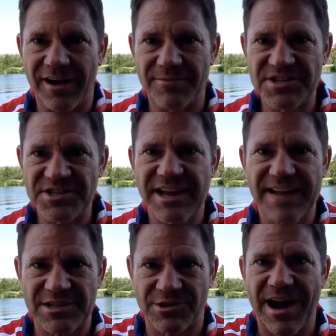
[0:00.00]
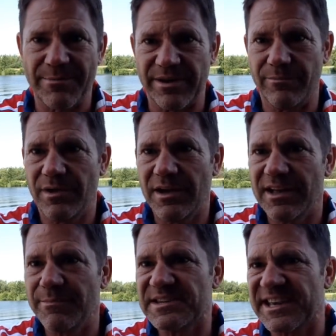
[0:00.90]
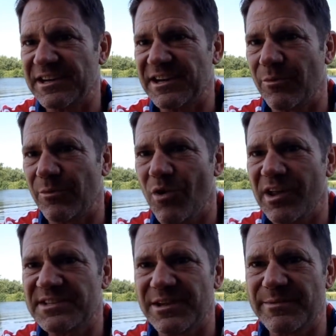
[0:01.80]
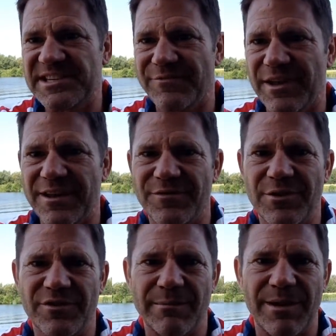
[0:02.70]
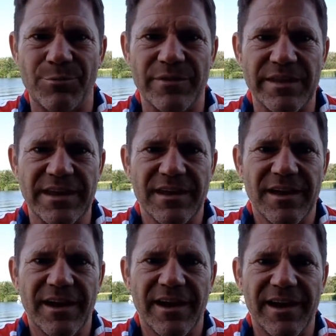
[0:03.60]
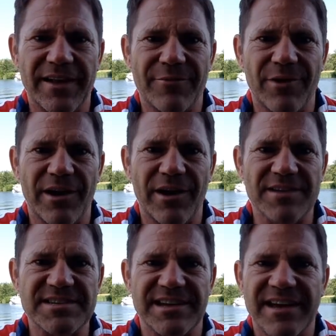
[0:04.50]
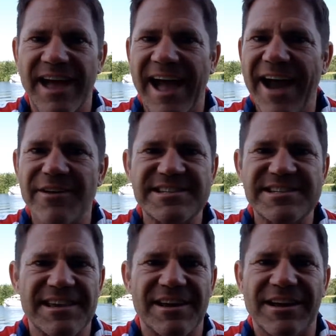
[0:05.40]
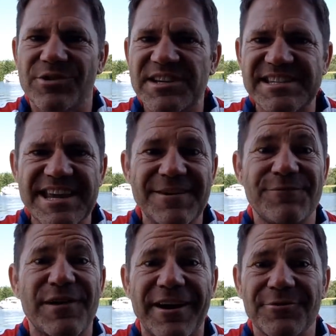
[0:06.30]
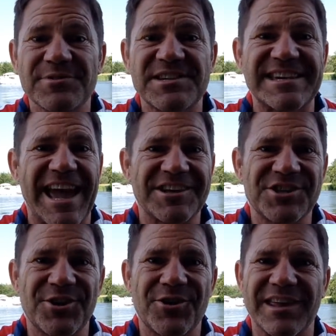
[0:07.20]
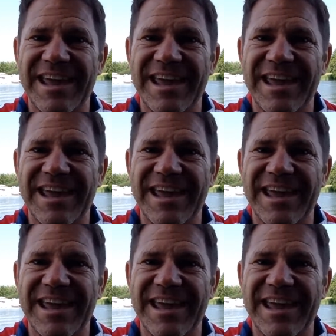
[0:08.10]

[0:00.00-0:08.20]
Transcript: I'm just going to have to grab him. Give me a second. While I do, let me see if any of you have come up with the right answer. Harris, Christine Farrell says hedgehog.